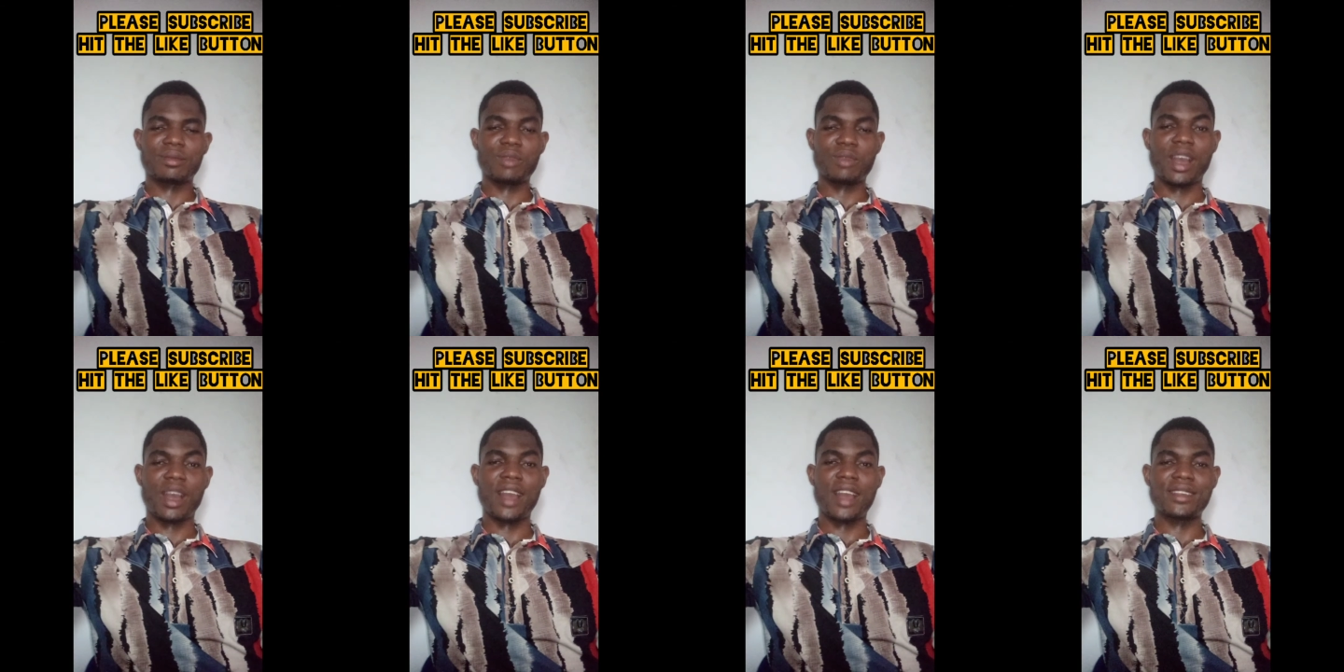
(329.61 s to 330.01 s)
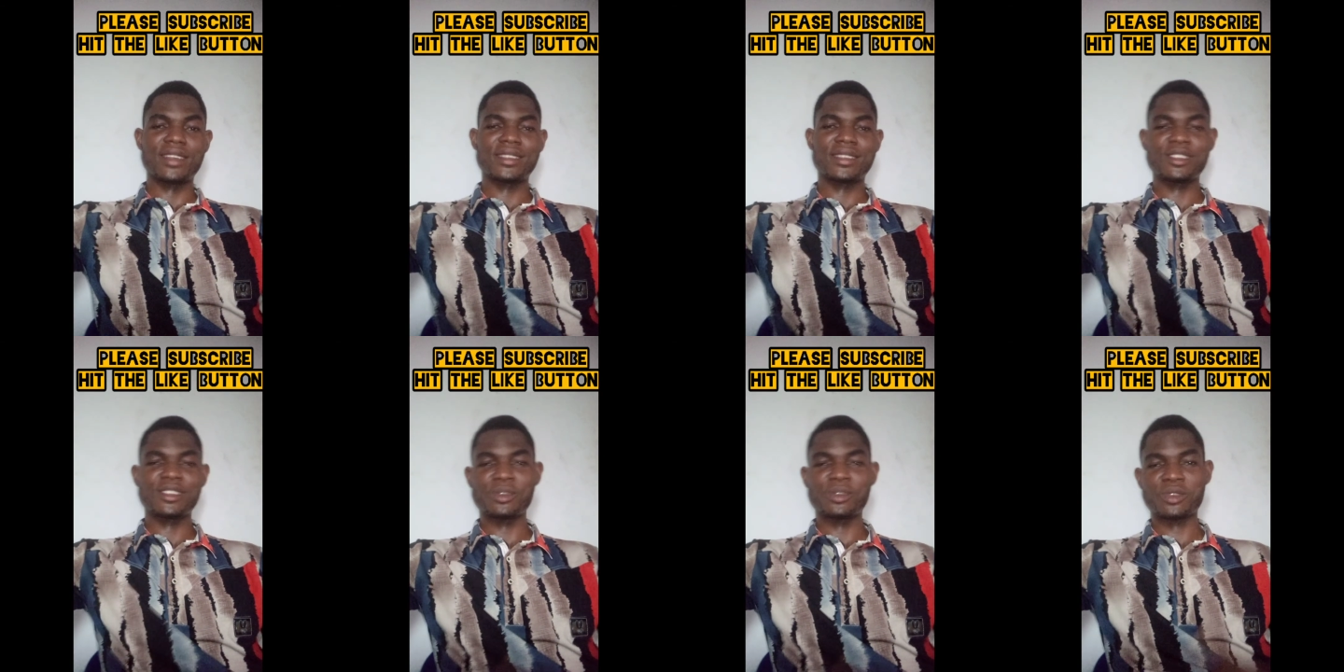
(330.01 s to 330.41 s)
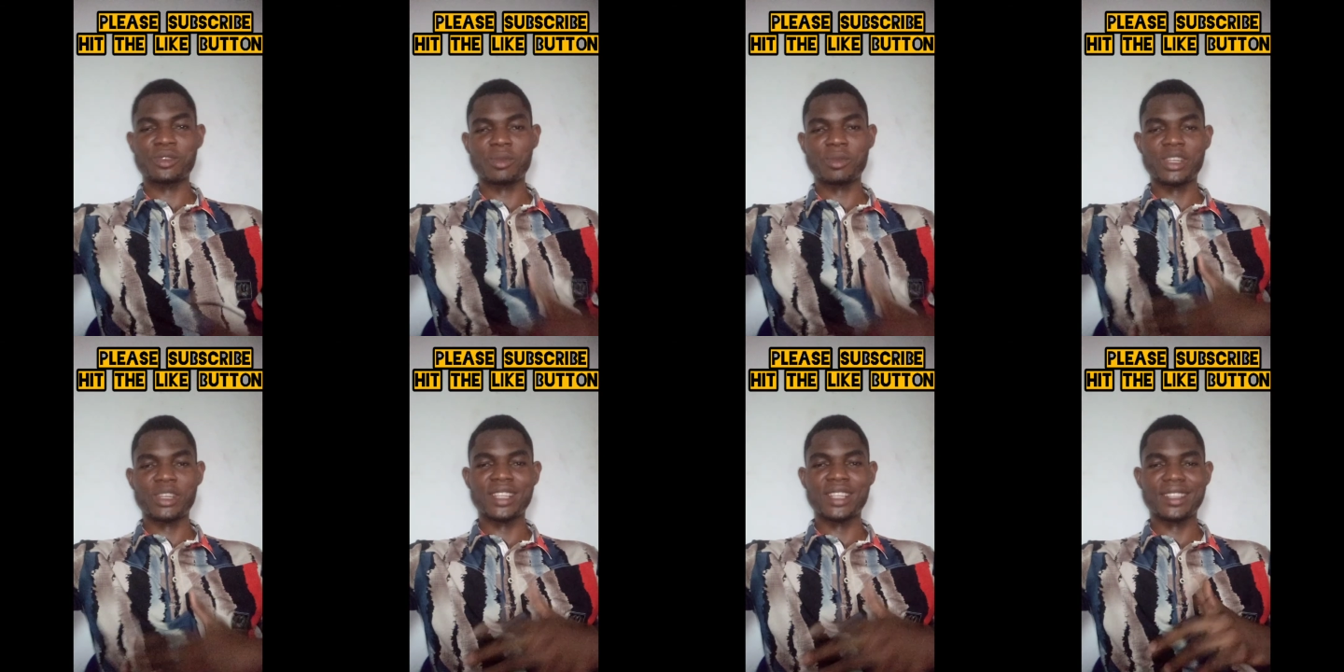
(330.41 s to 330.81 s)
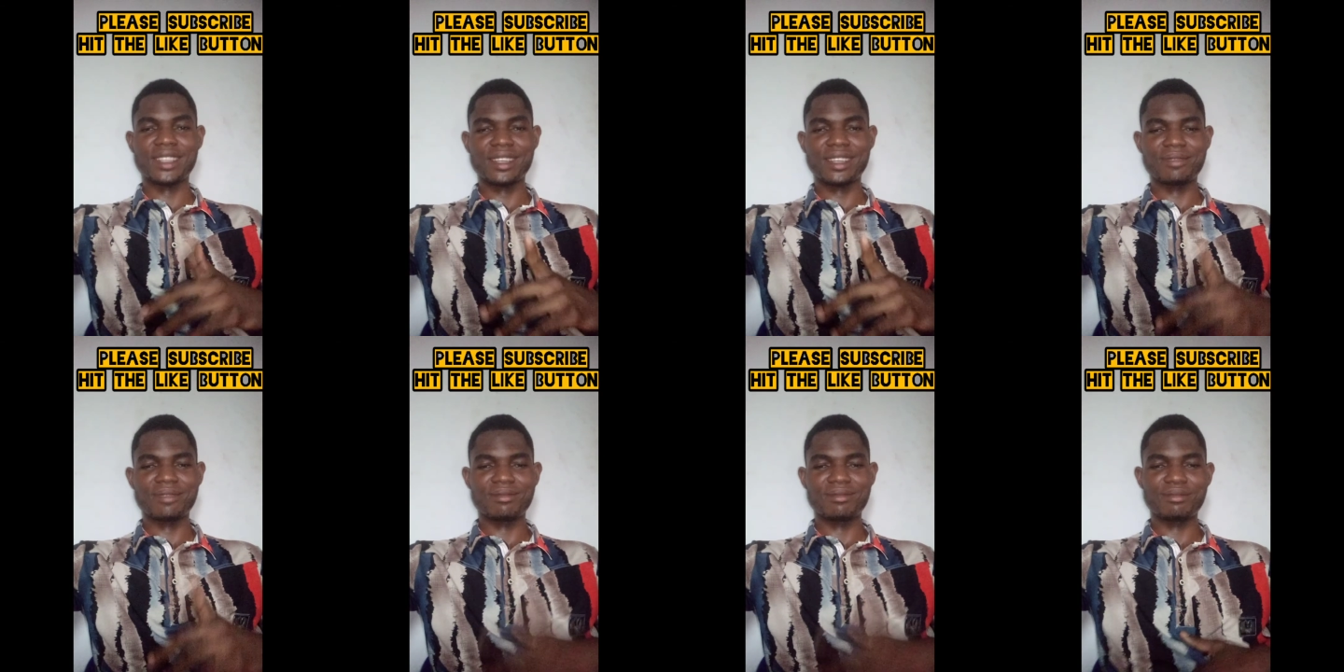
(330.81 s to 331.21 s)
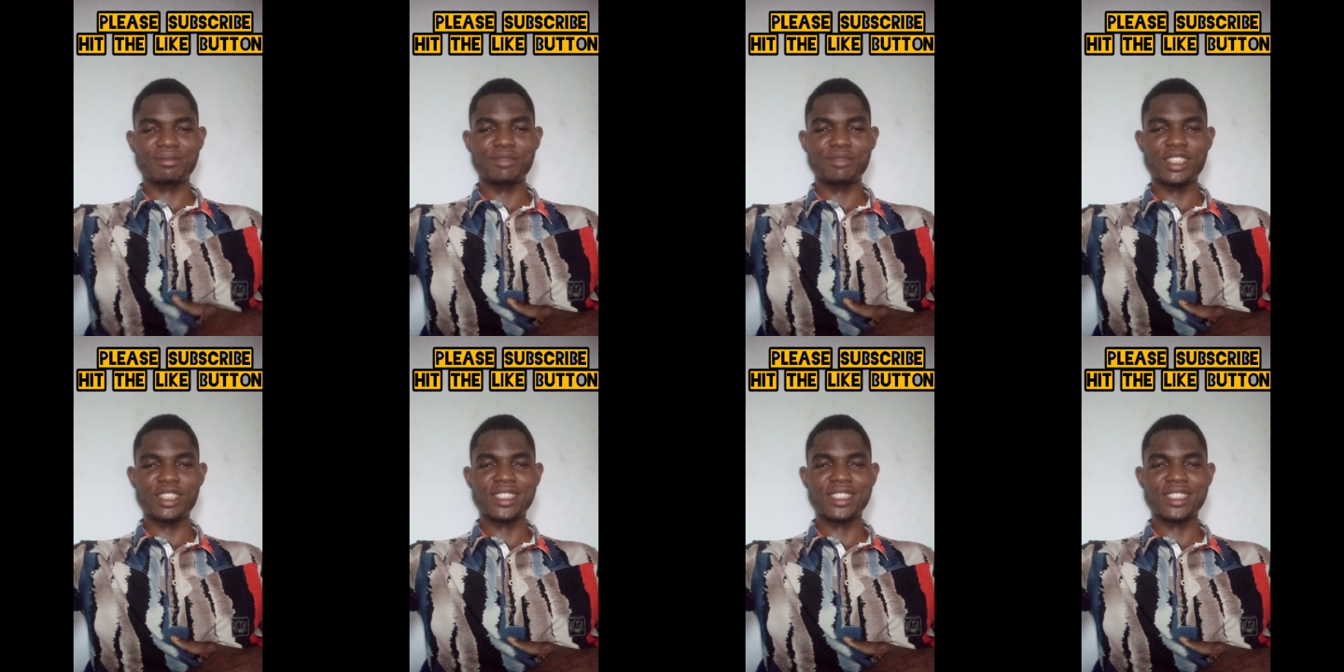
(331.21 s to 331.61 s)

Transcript: Bye. See you some other time. Peace.